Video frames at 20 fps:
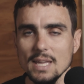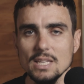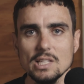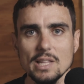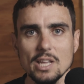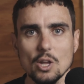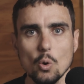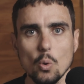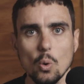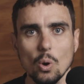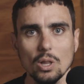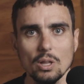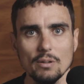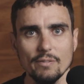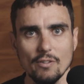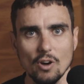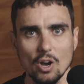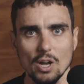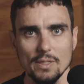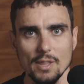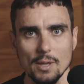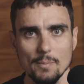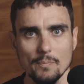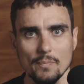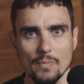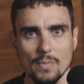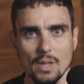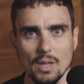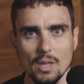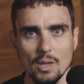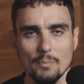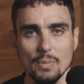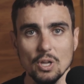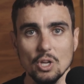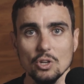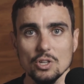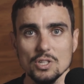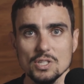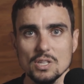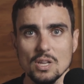easily qualify them,
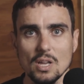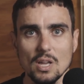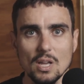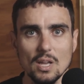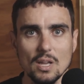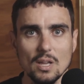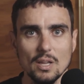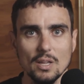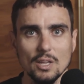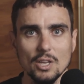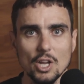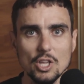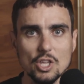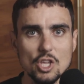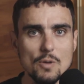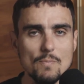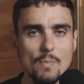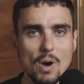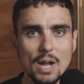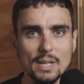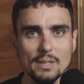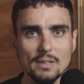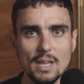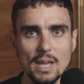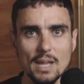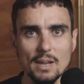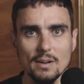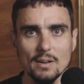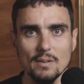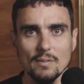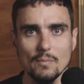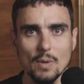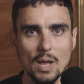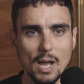because you might get